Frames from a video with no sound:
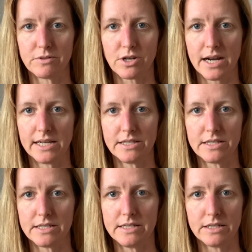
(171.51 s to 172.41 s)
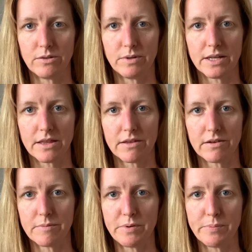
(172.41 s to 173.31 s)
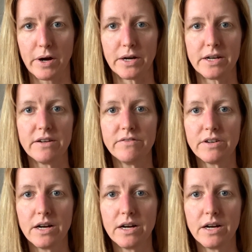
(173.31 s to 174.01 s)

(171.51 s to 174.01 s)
trying to deal with or be part of.